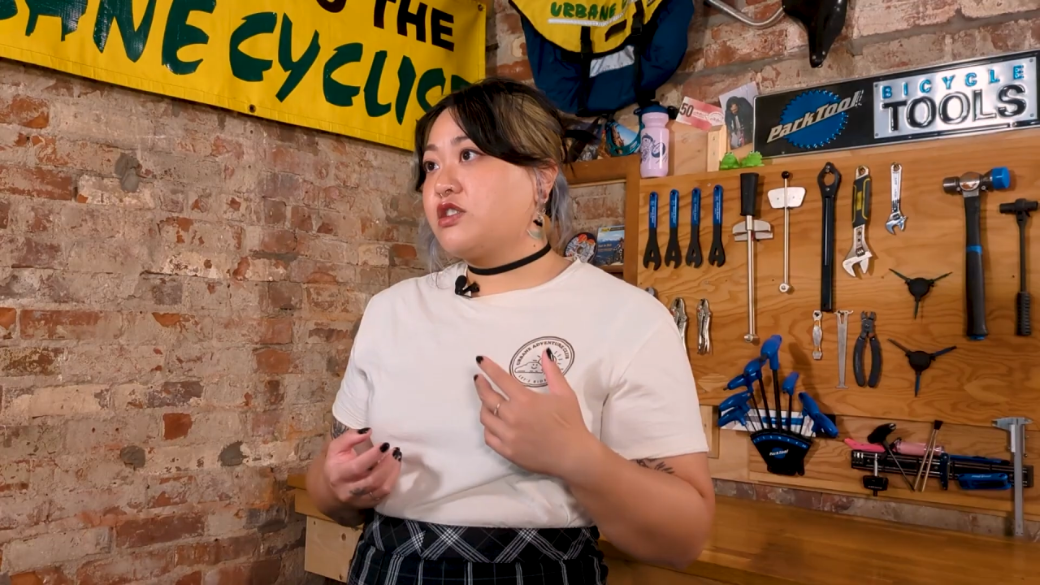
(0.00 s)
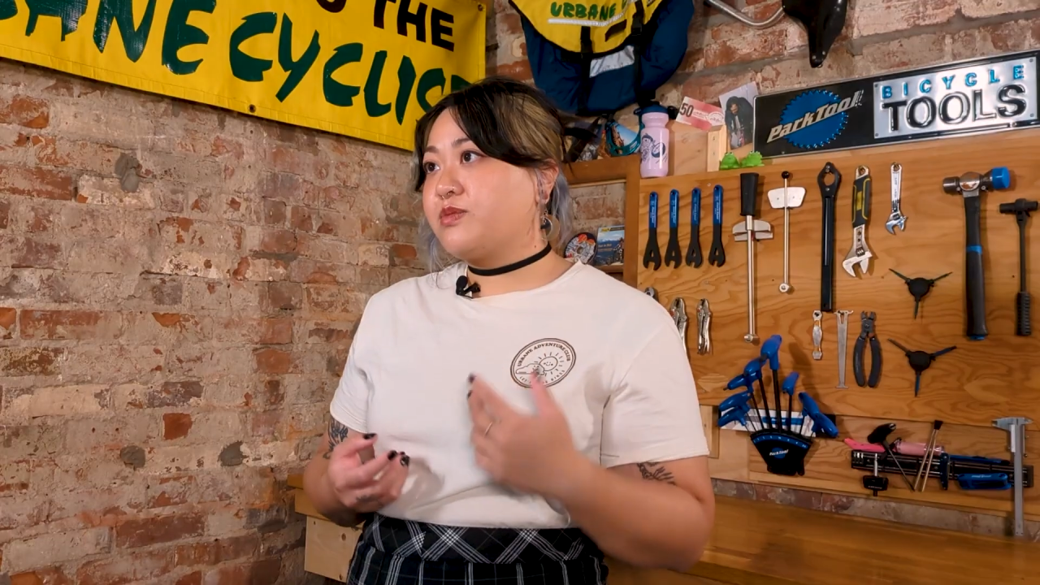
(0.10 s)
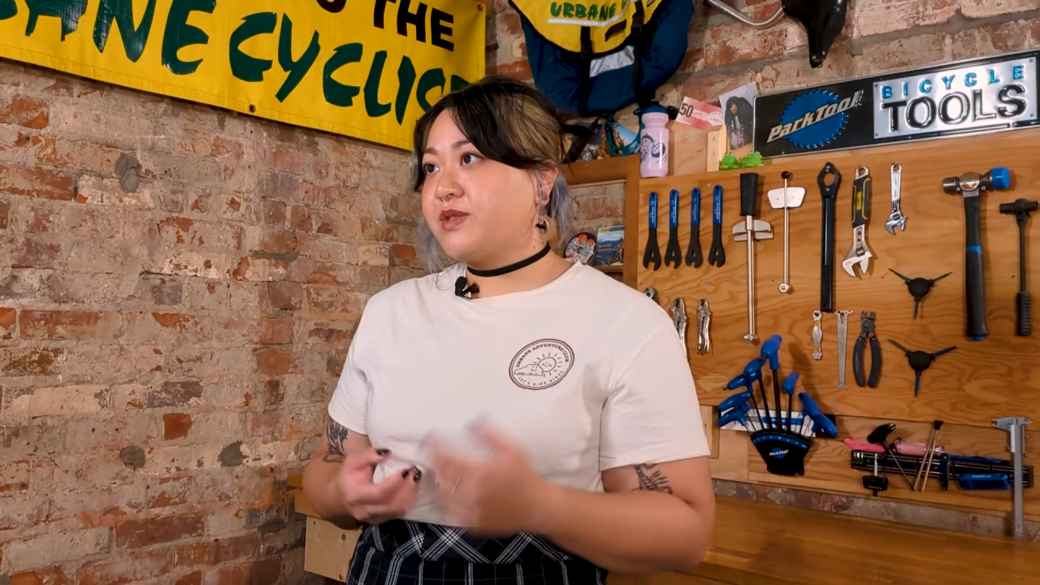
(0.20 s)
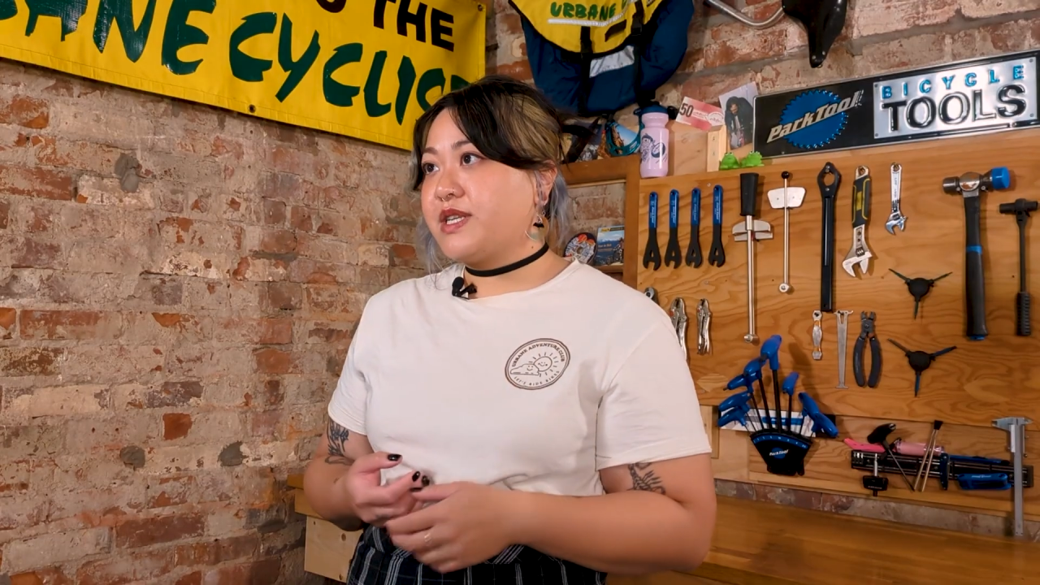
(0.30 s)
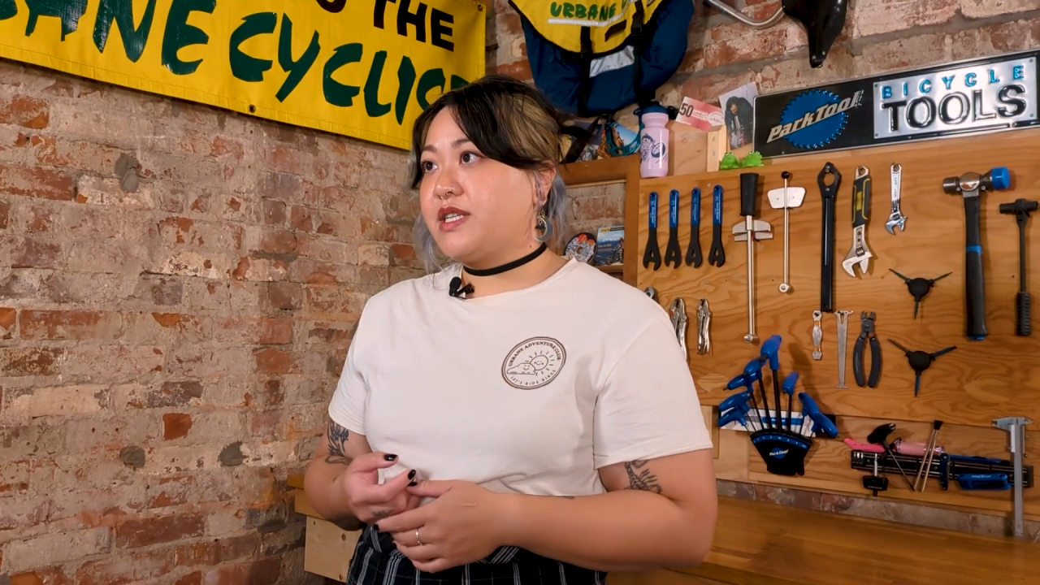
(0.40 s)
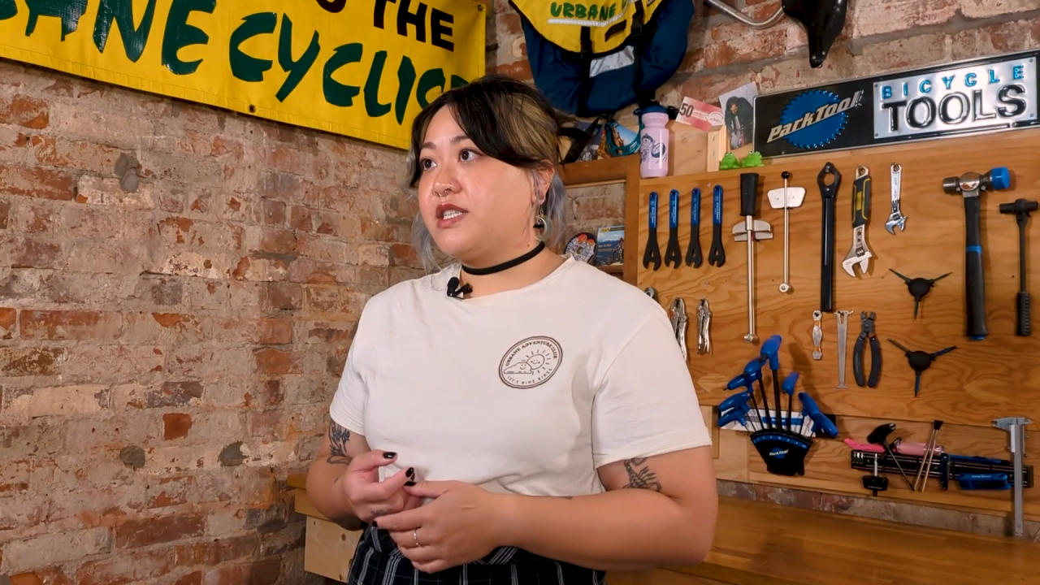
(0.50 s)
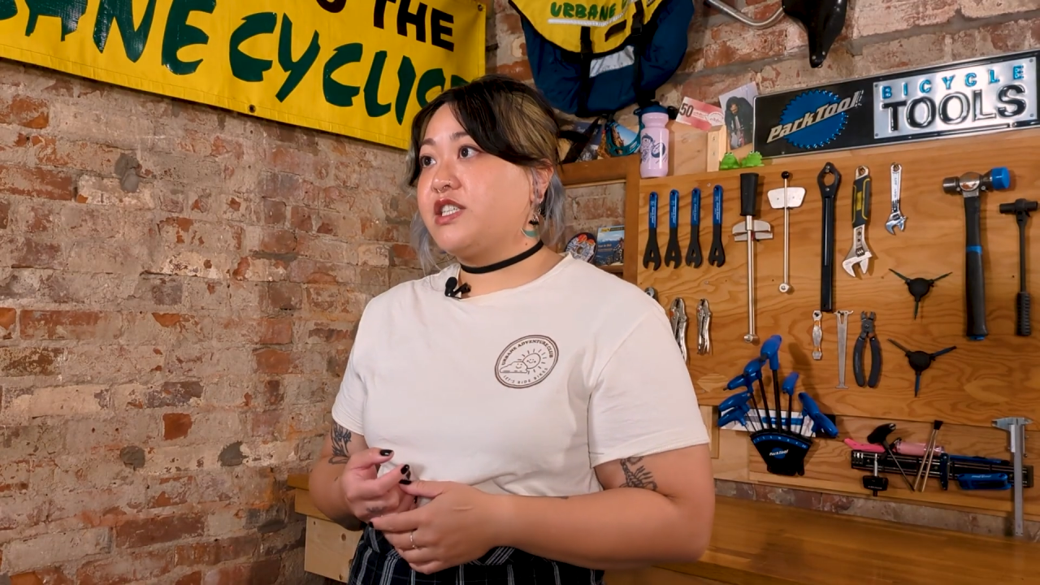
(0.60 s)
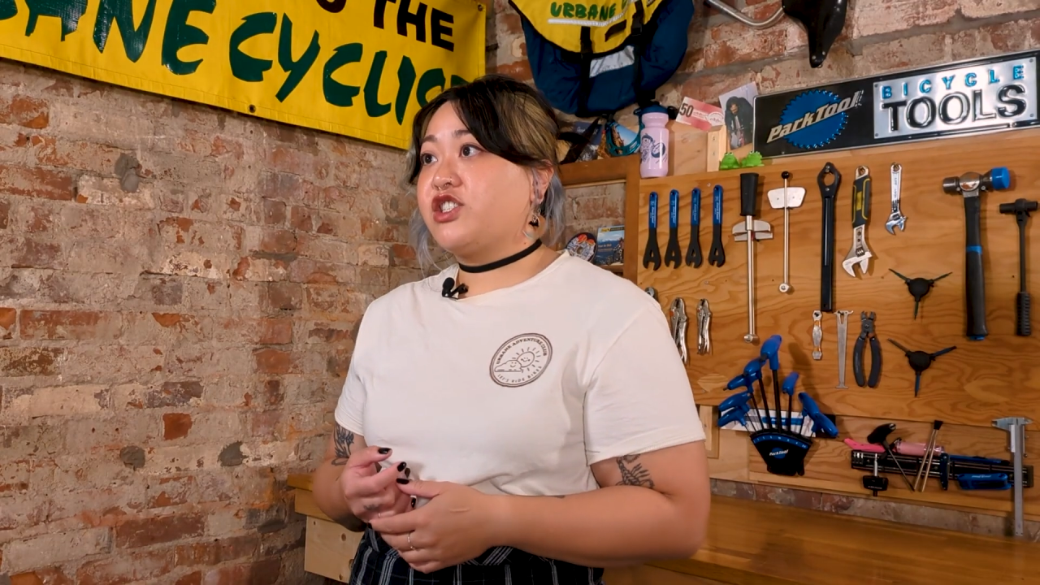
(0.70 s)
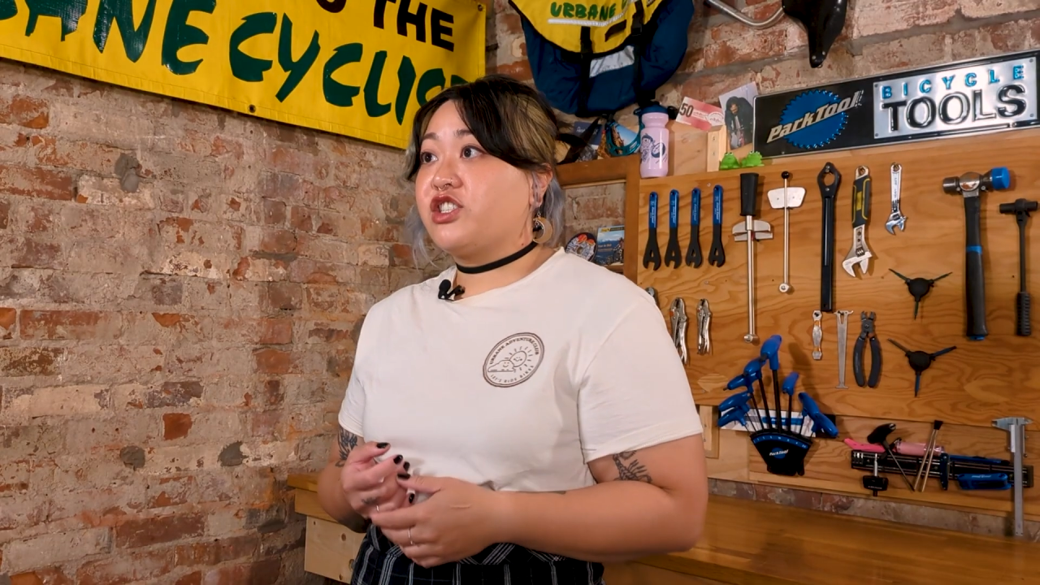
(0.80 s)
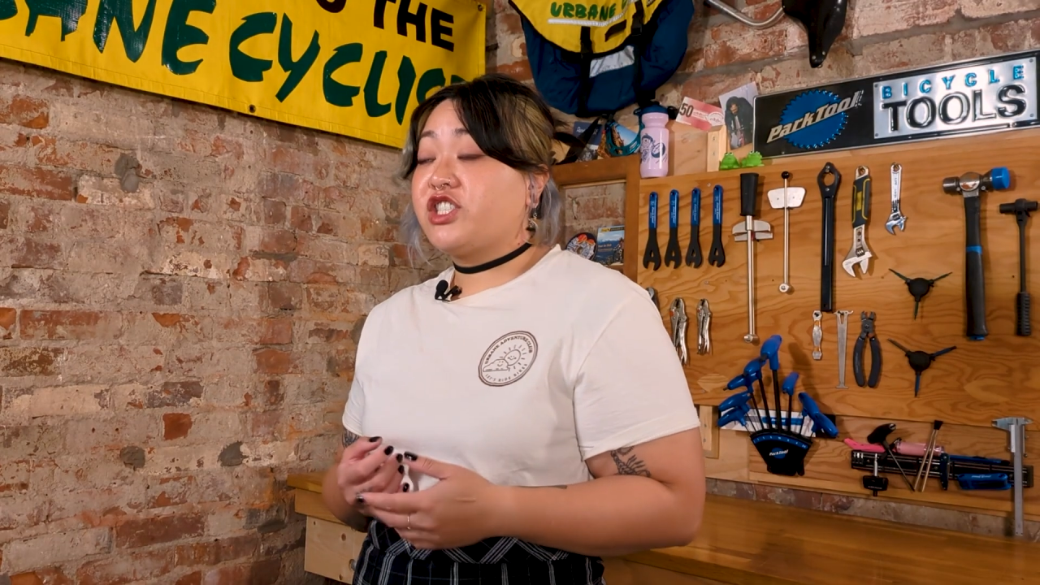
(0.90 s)
also present
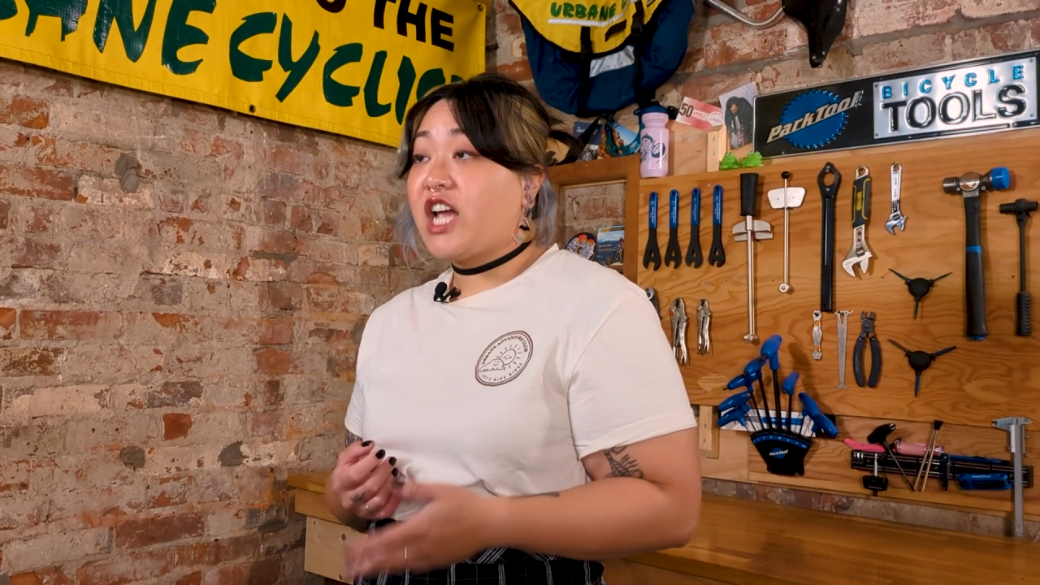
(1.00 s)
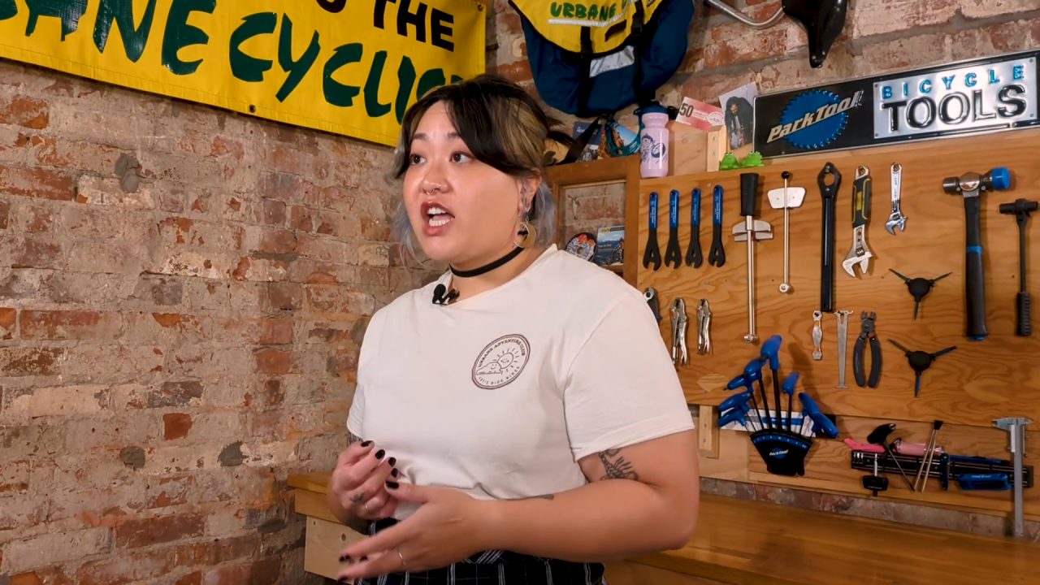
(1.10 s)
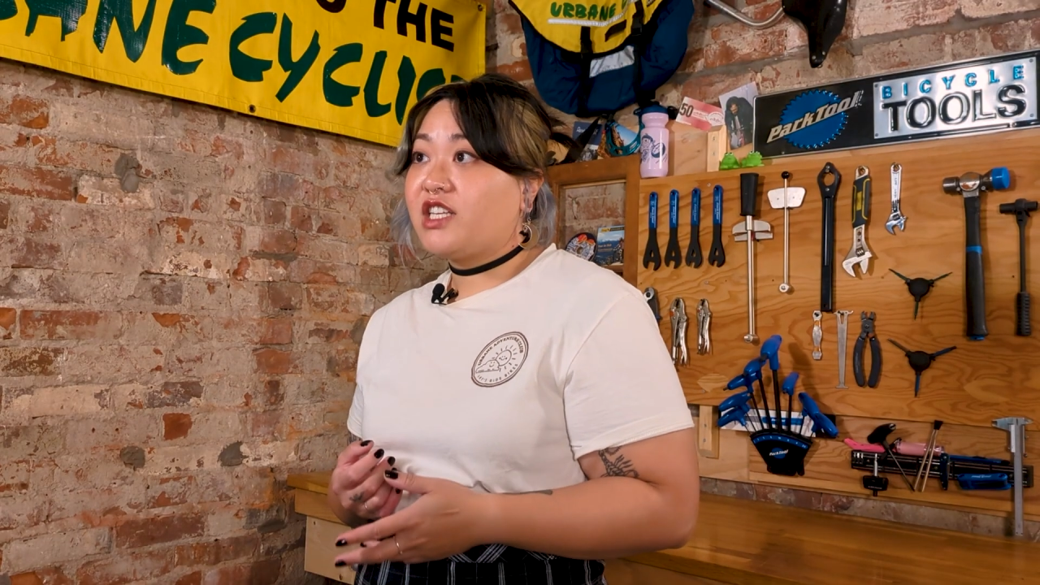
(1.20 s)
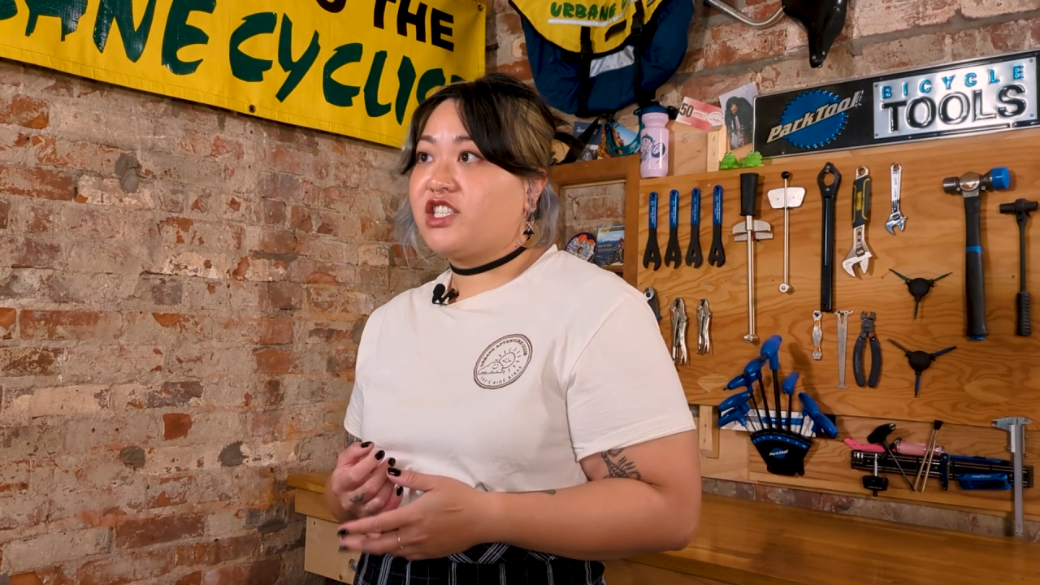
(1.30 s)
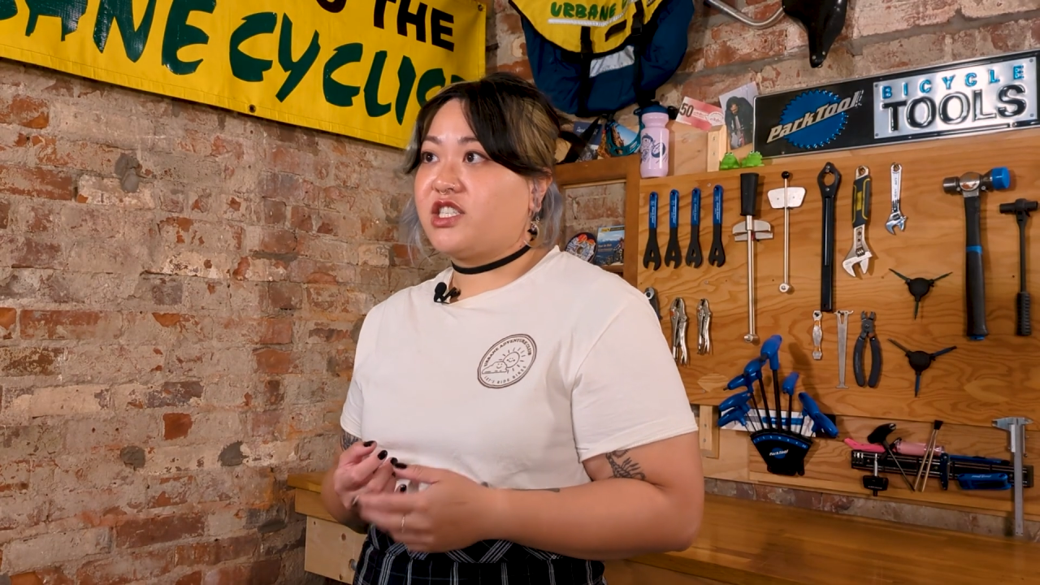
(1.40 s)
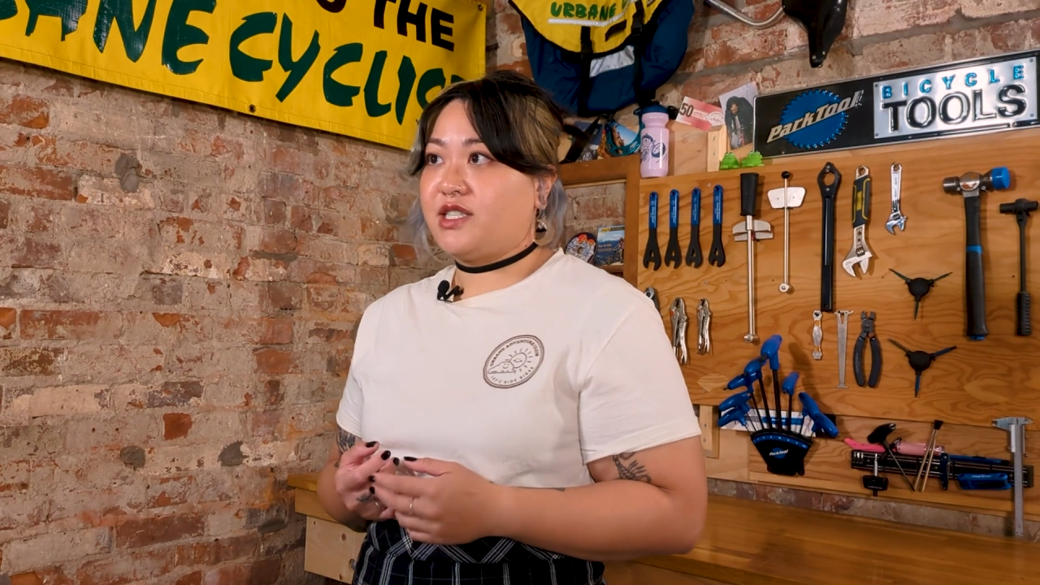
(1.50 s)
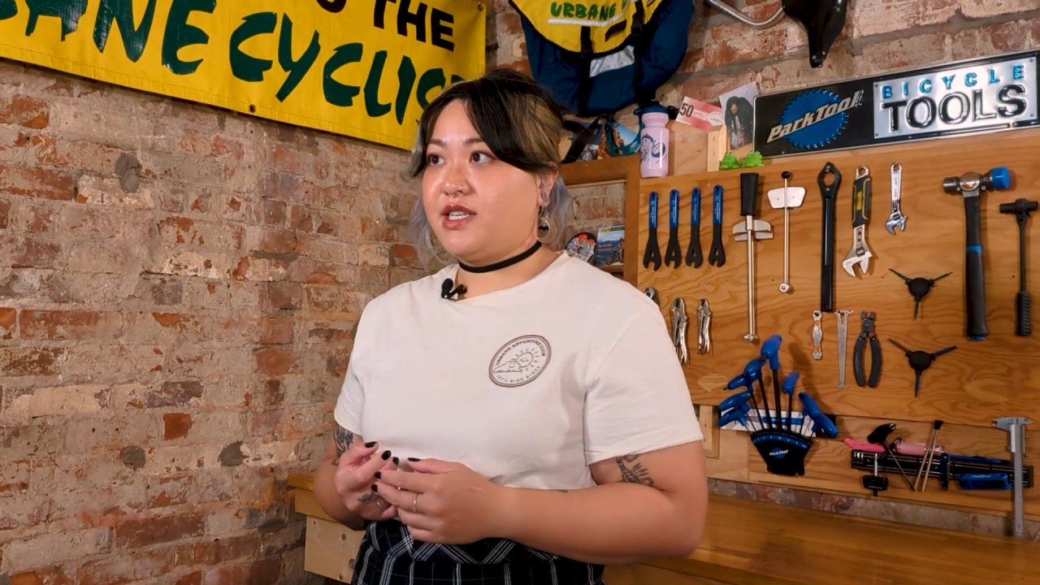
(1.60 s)
additional challenges